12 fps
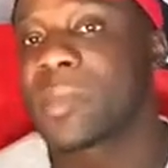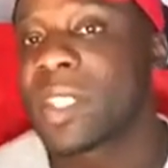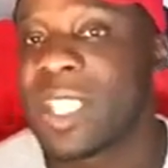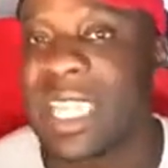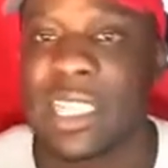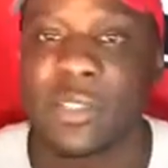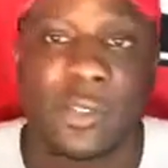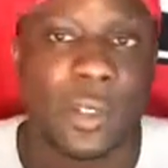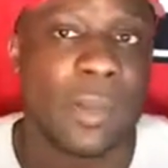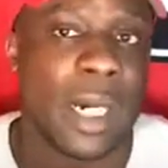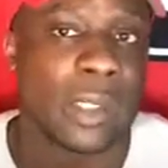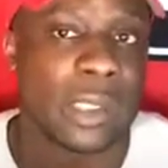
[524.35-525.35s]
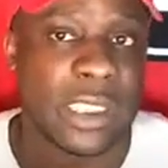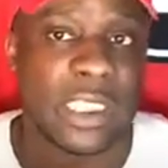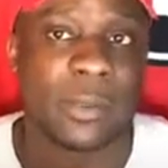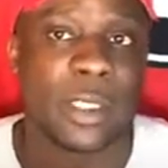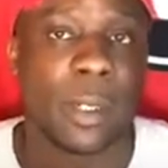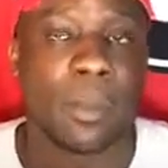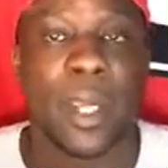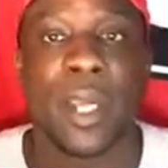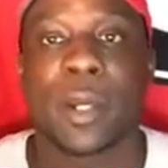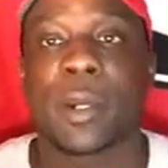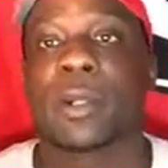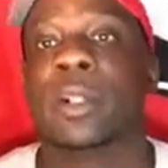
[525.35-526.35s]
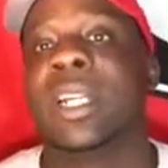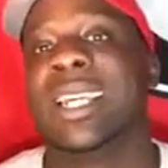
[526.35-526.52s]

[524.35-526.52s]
college football teams in America.